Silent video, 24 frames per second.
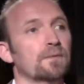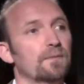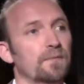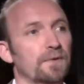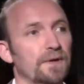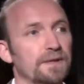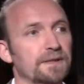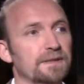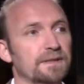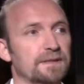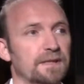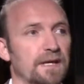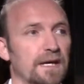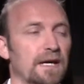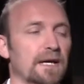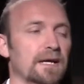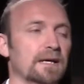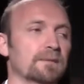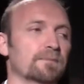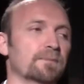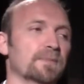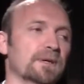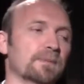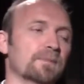priests
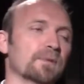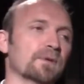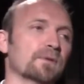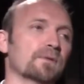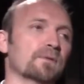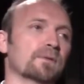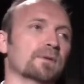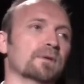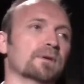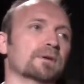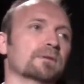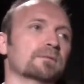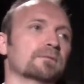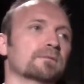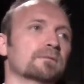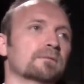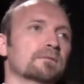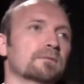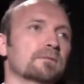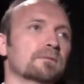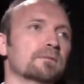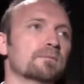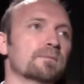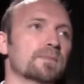and people who were
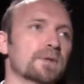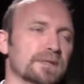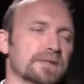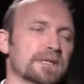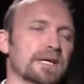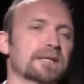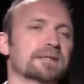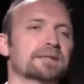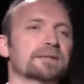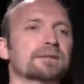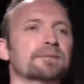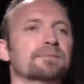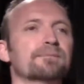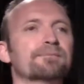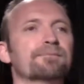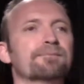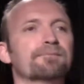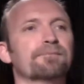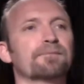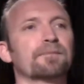possessed.